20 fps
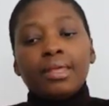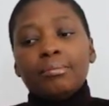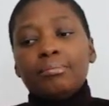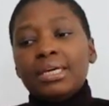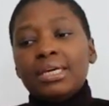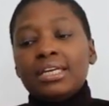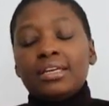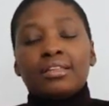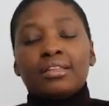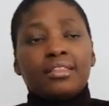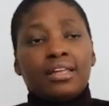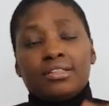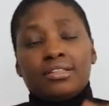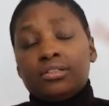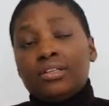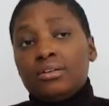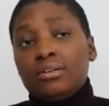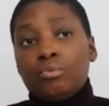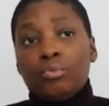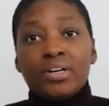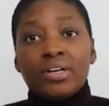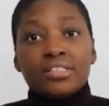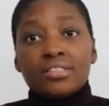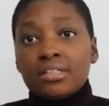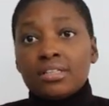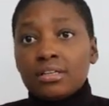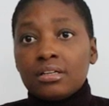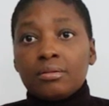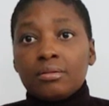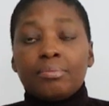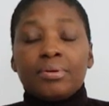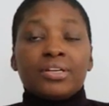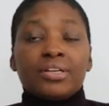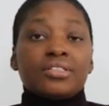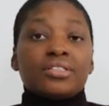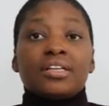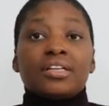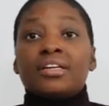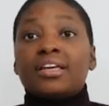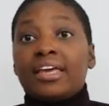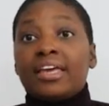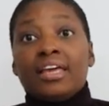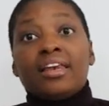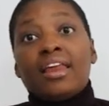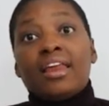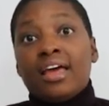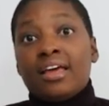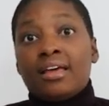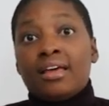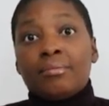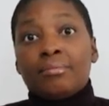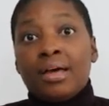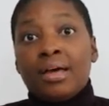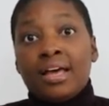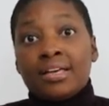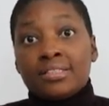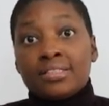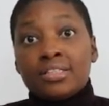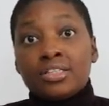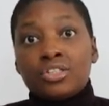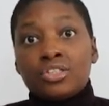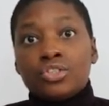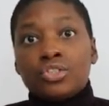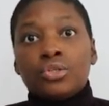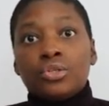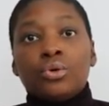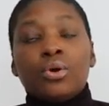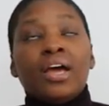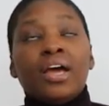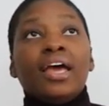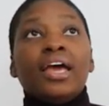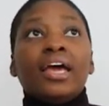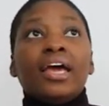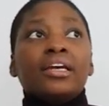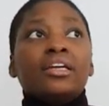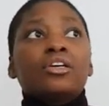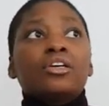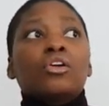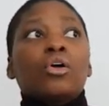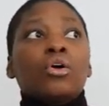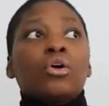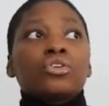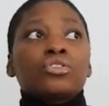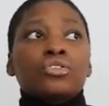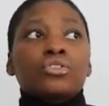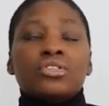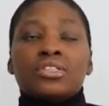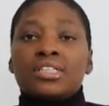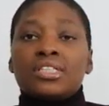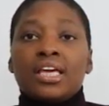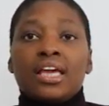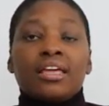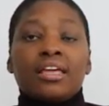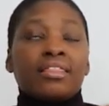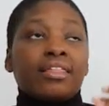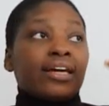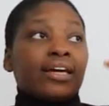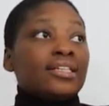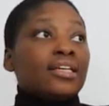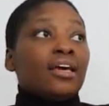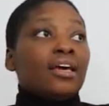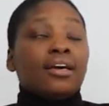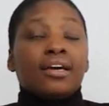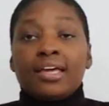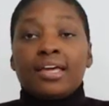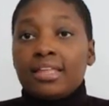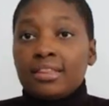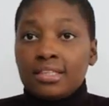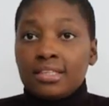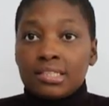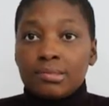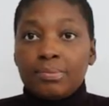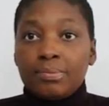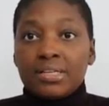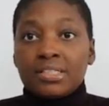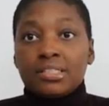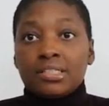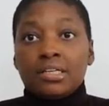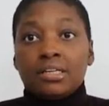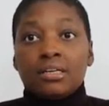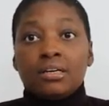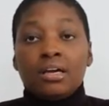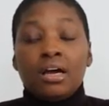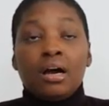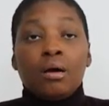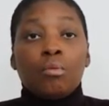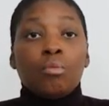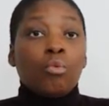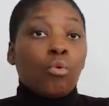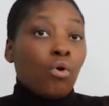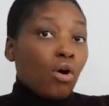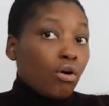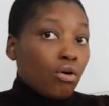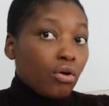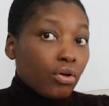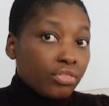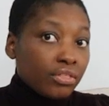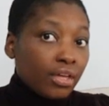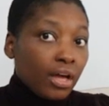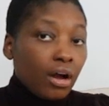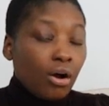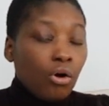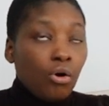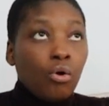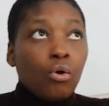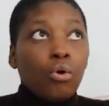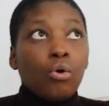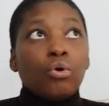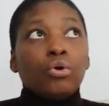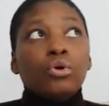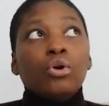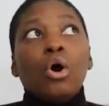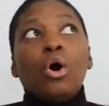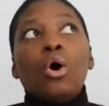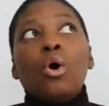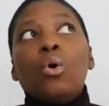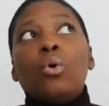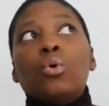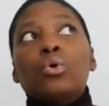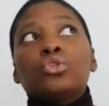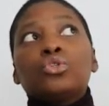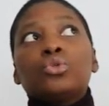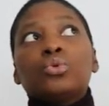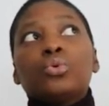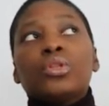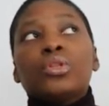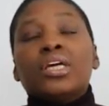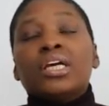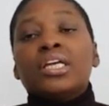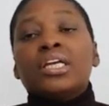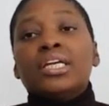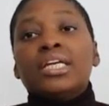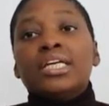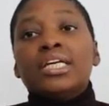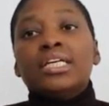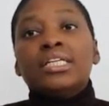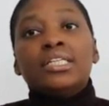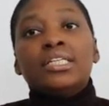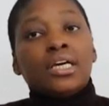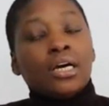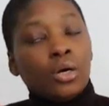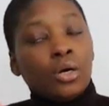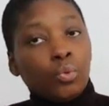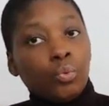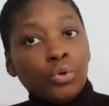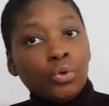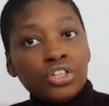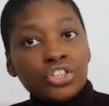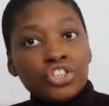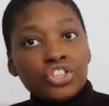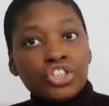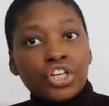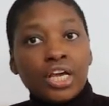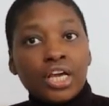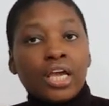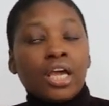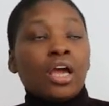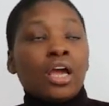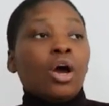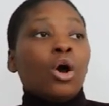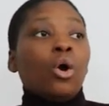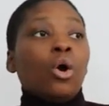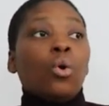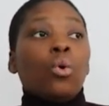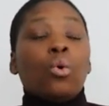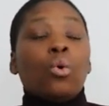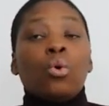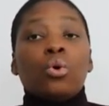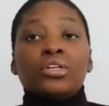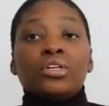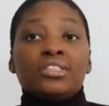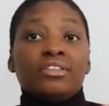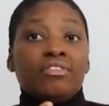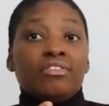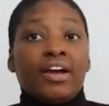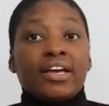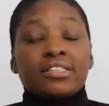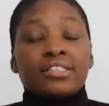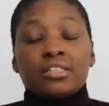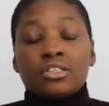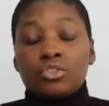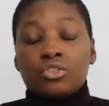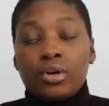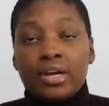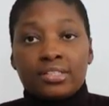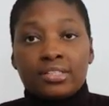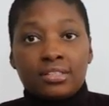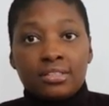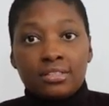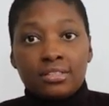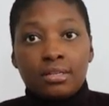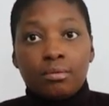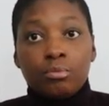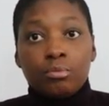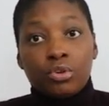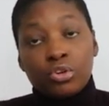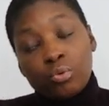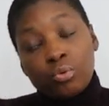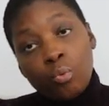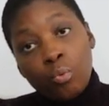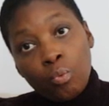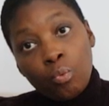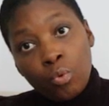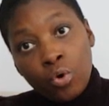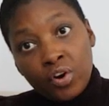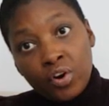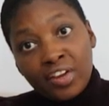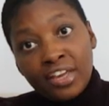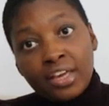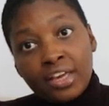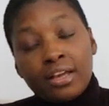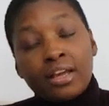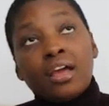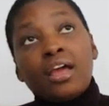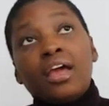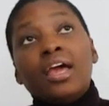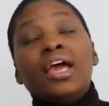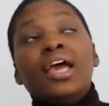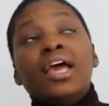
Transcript: meaning that one single person can um, assist you and it'll also say that can this person um, walk on their own or do they need a wheelchair or devices to assist them with walking